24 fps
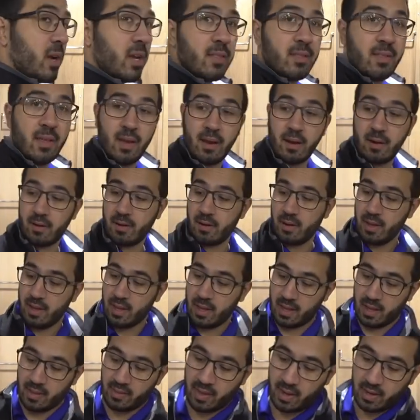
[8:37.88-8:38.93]
right there.
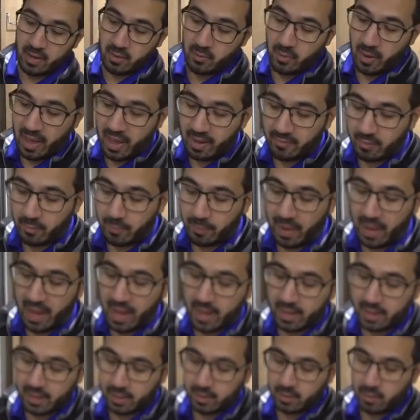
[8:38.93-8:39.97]
And then you have a
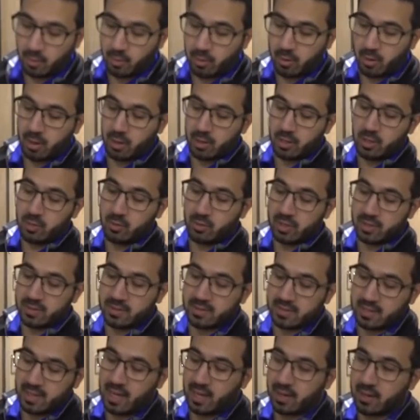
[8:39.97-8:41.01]
pocket door you can
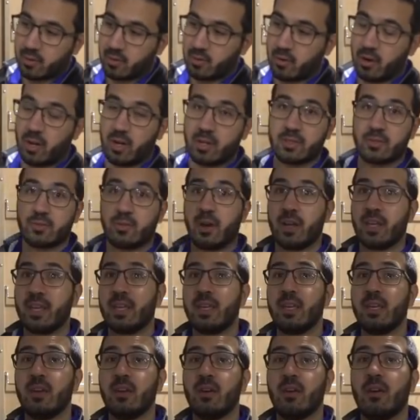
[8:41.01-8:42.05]
slide across right
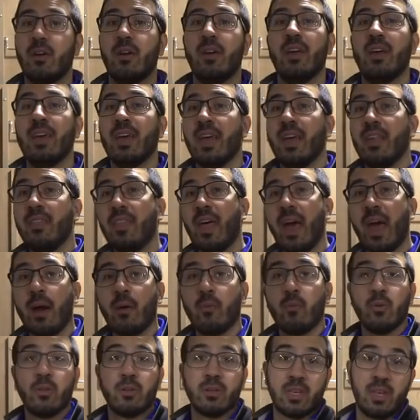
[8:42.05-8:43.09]
here, and
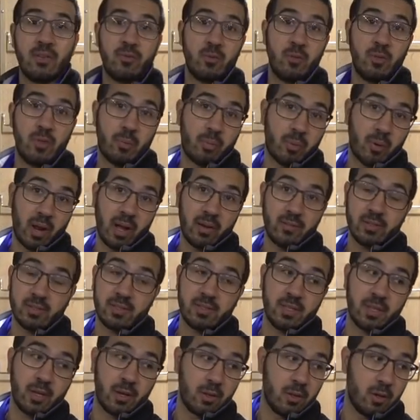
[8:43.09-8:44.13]
that will give you the
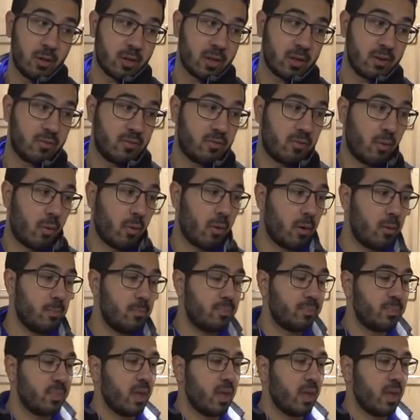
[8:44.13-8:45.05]
privacy you're looking for.